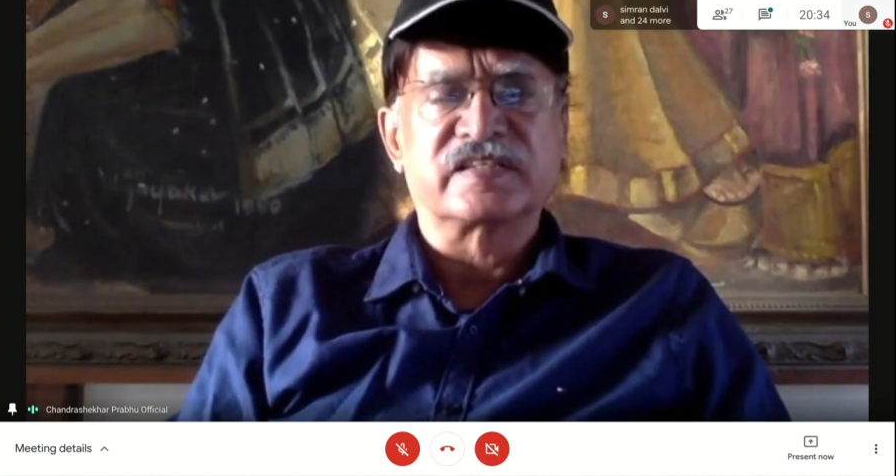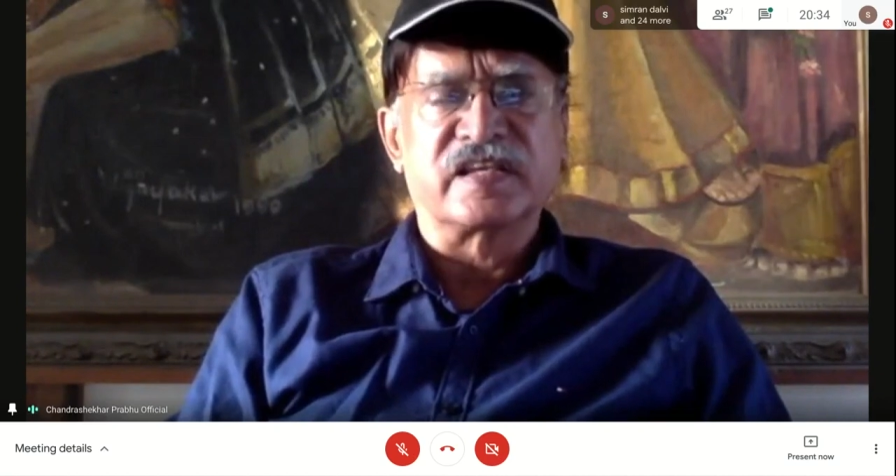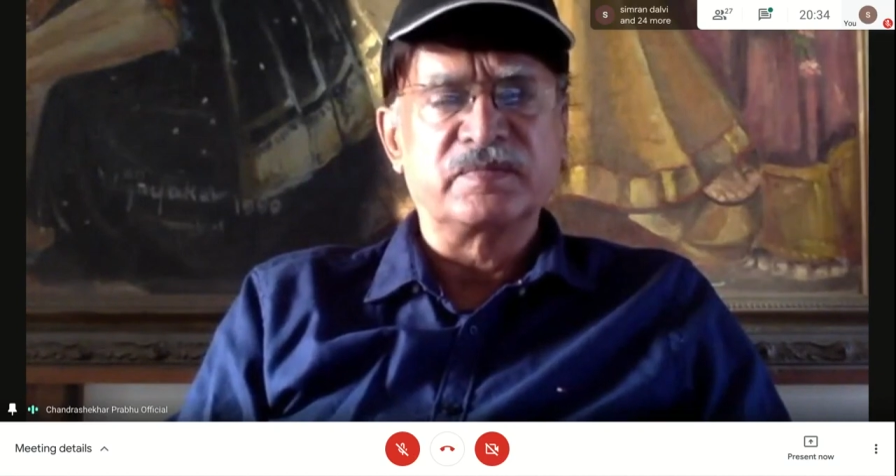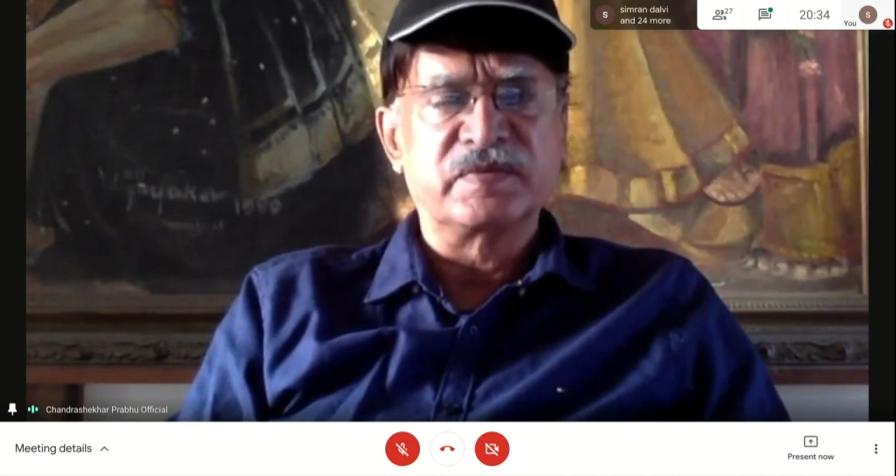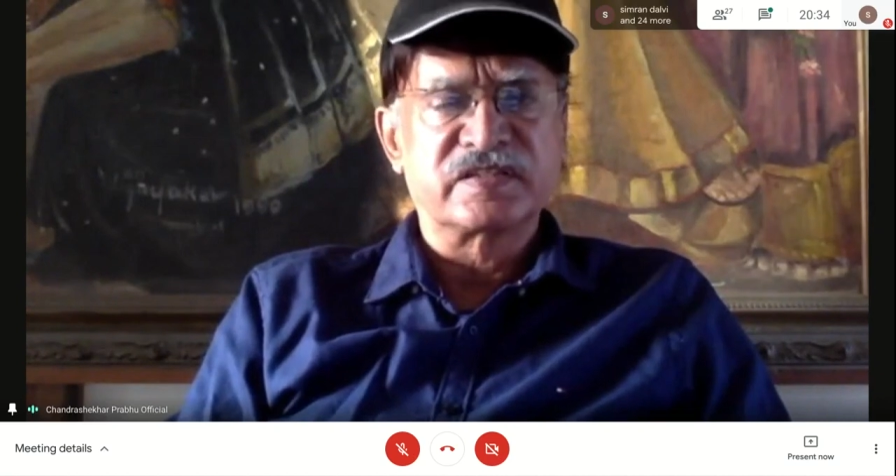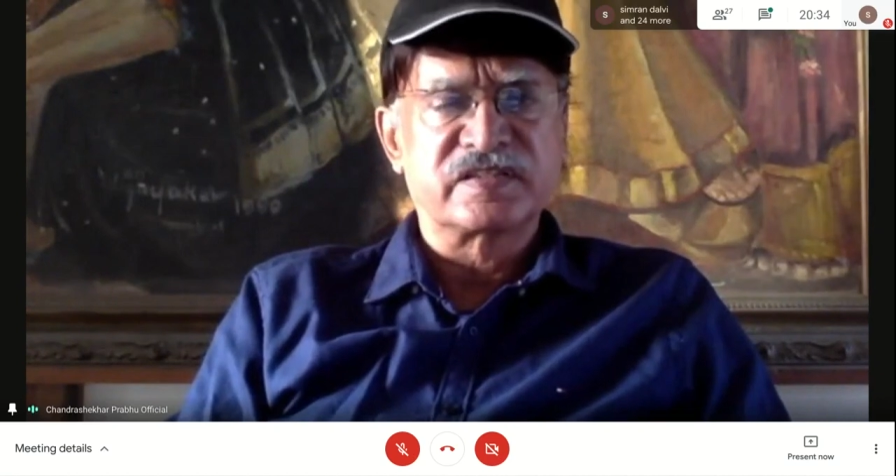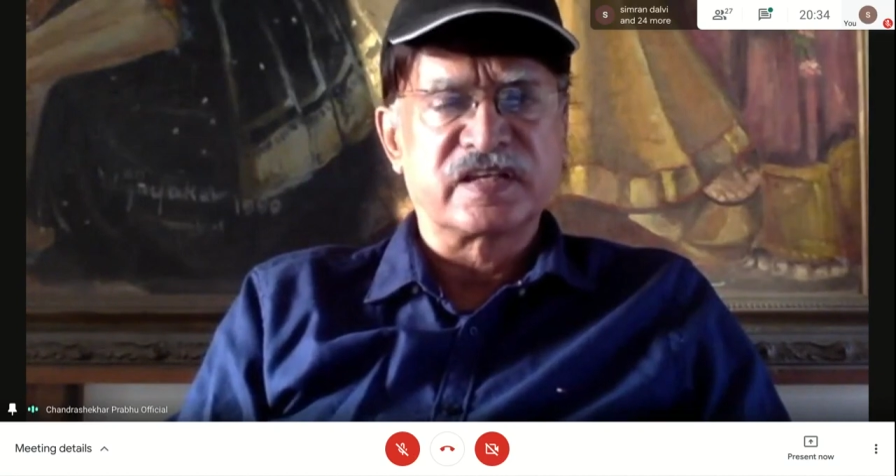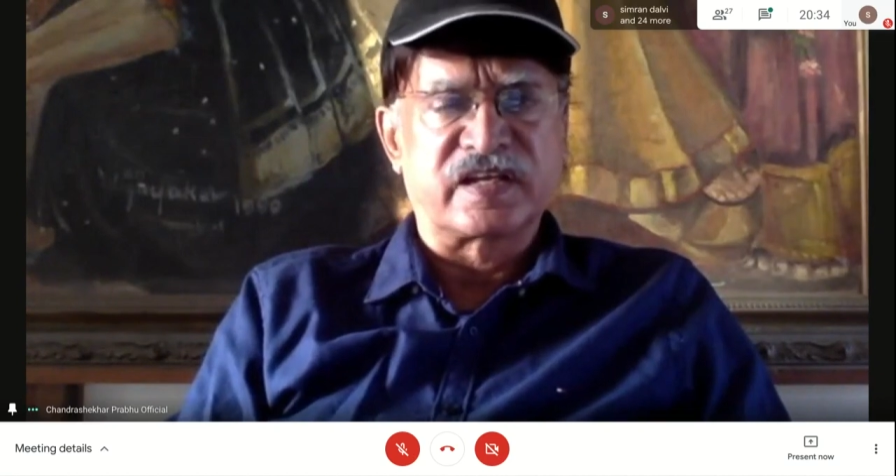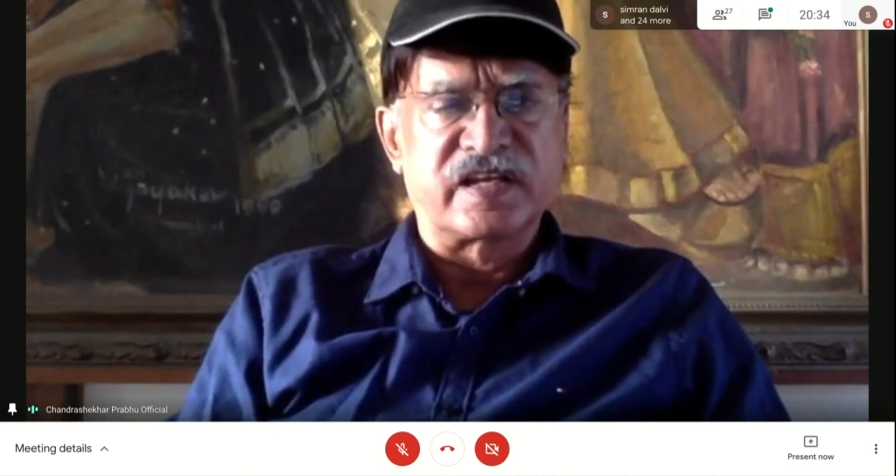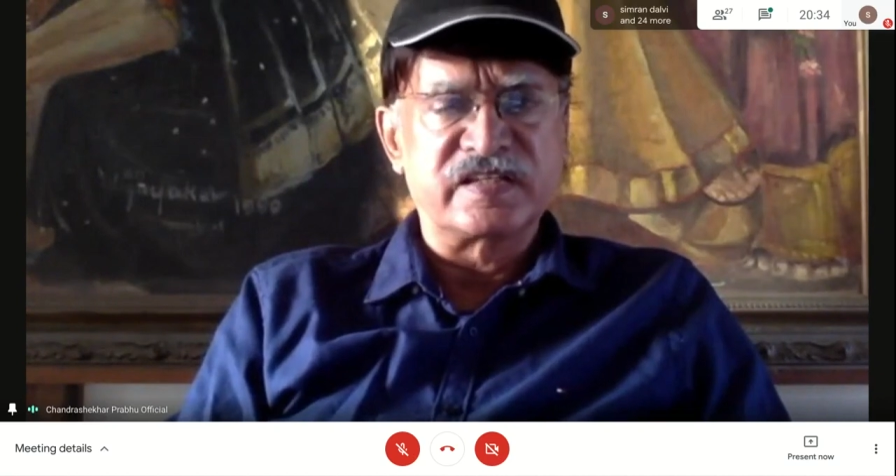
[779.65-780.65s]
the same is
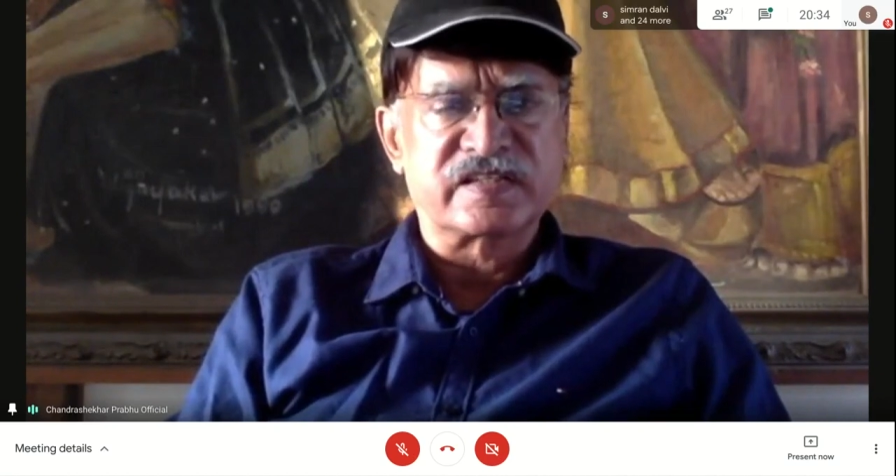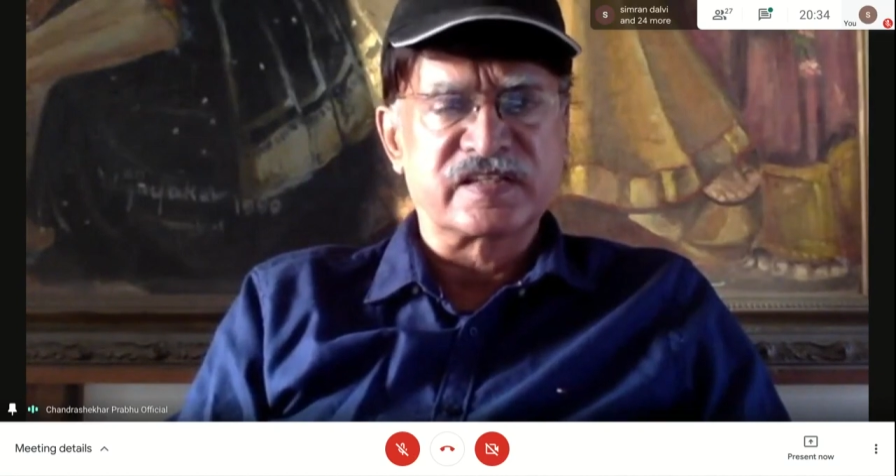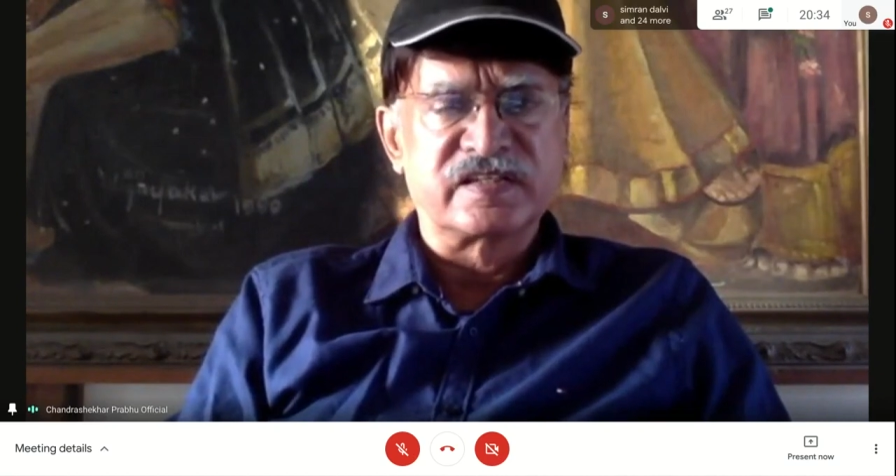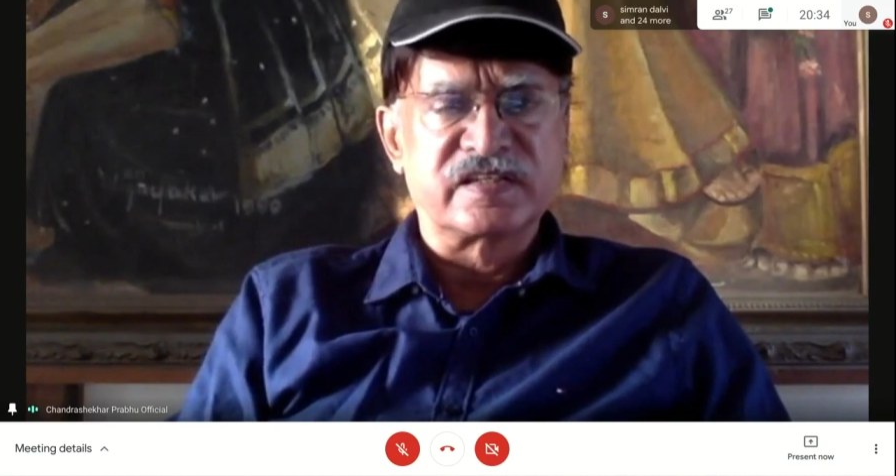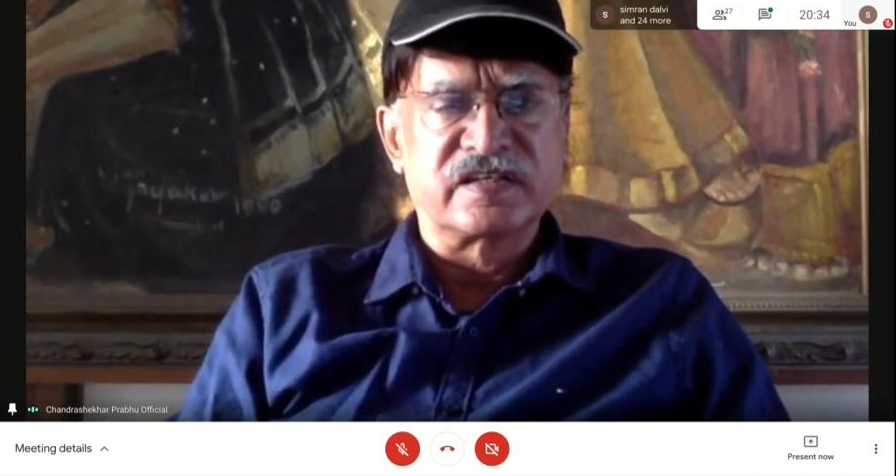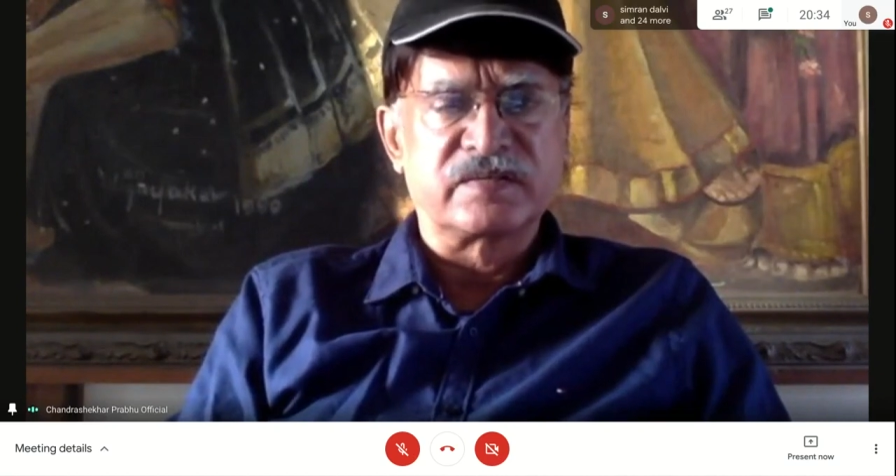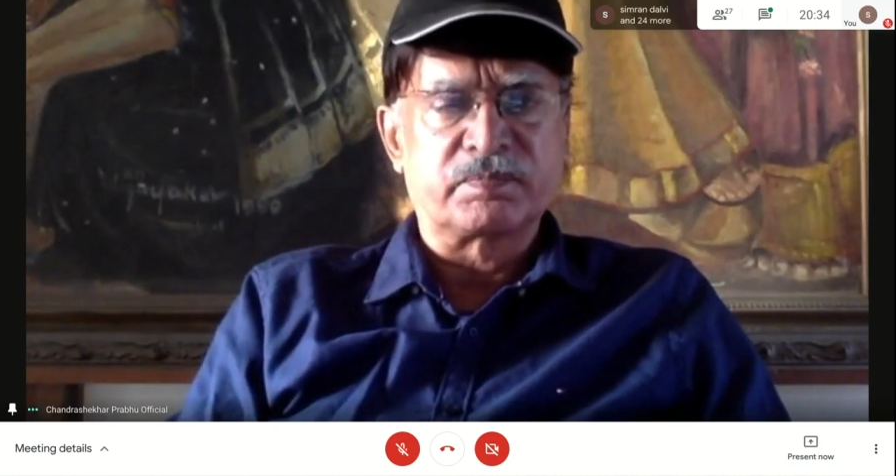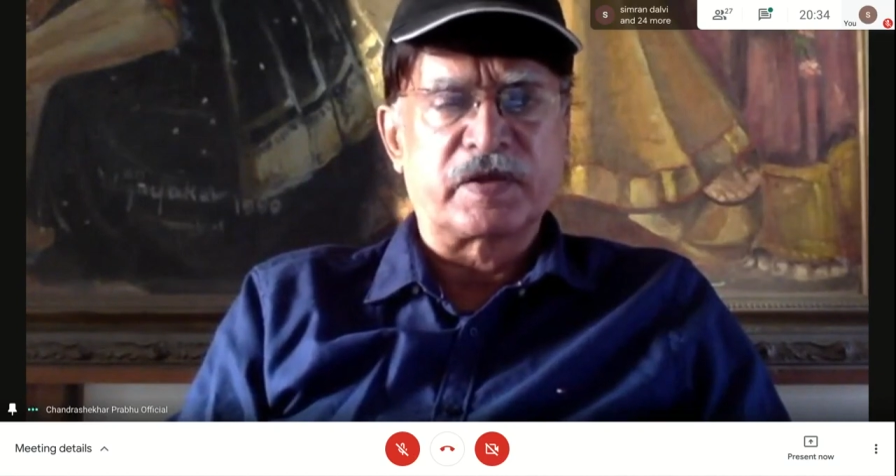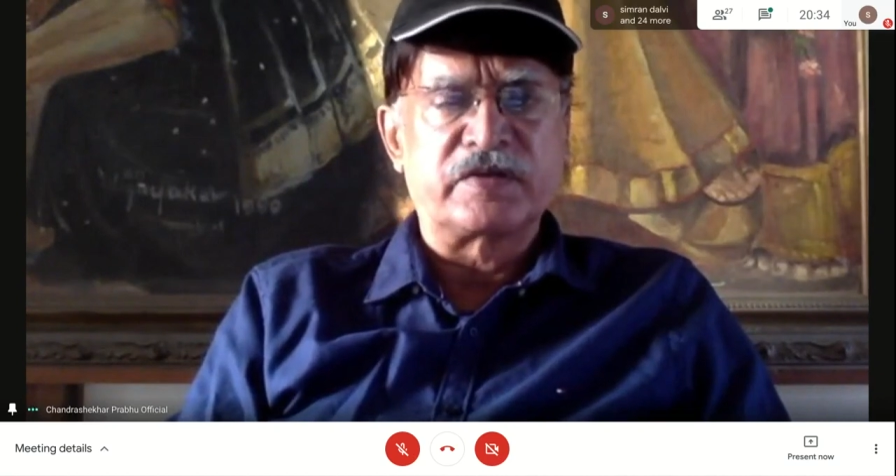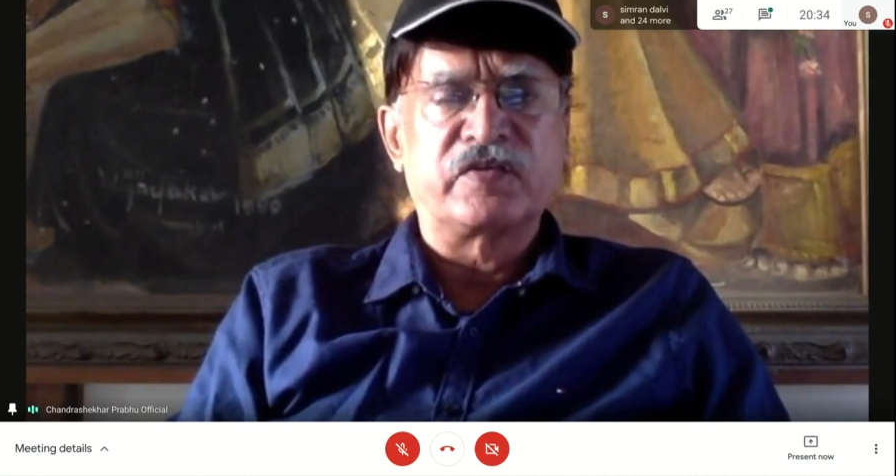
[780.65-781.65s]
the case
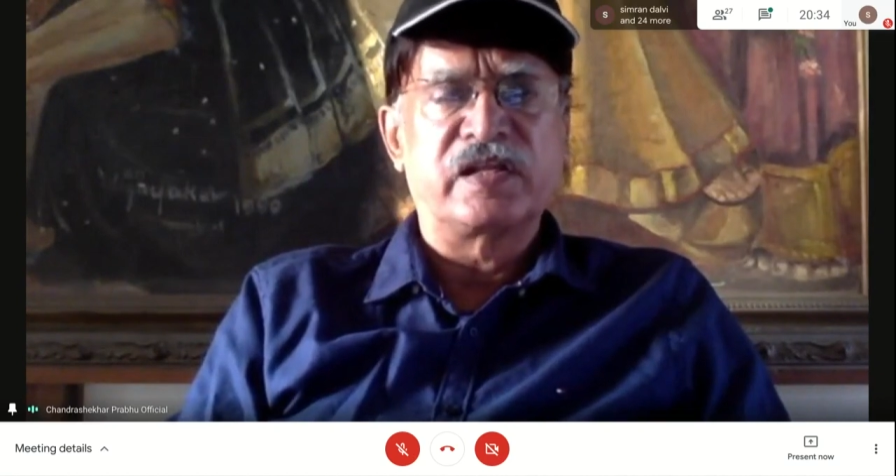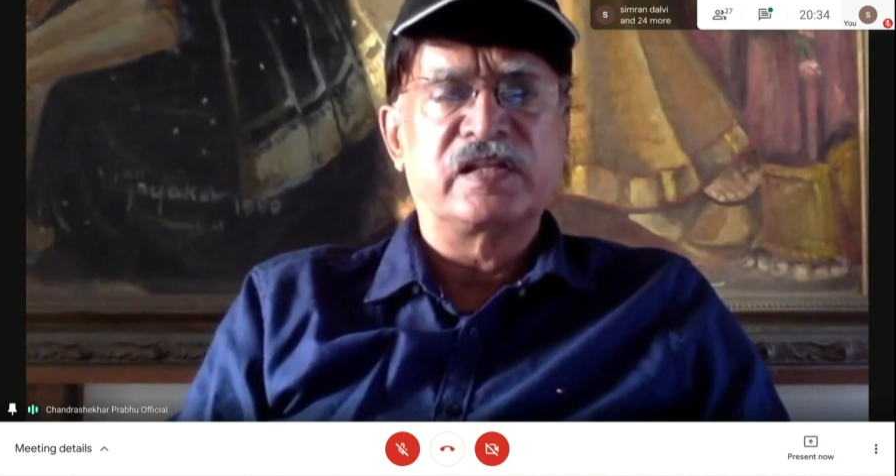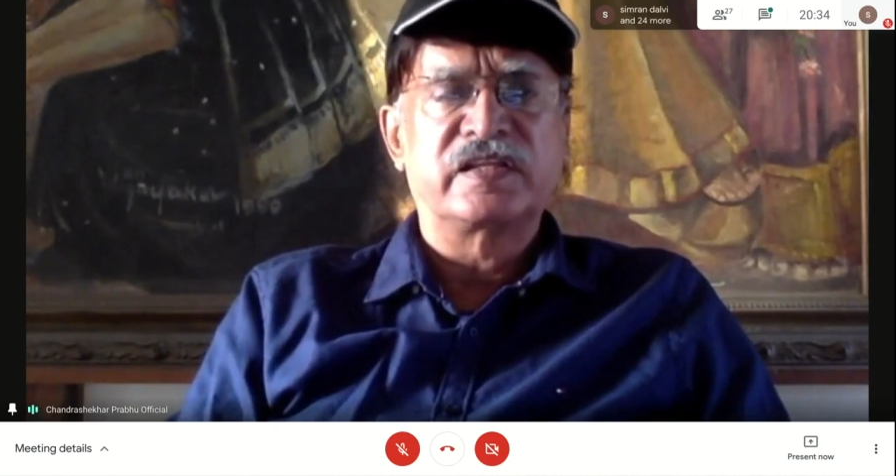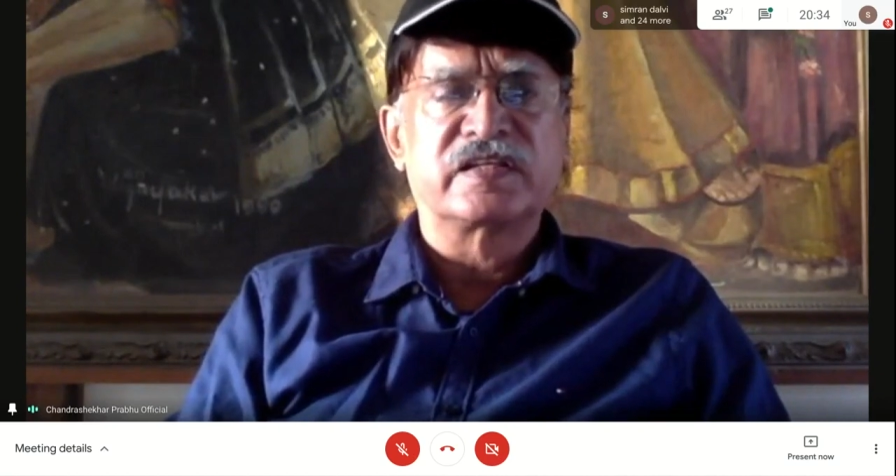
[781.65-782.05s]
in Panvel,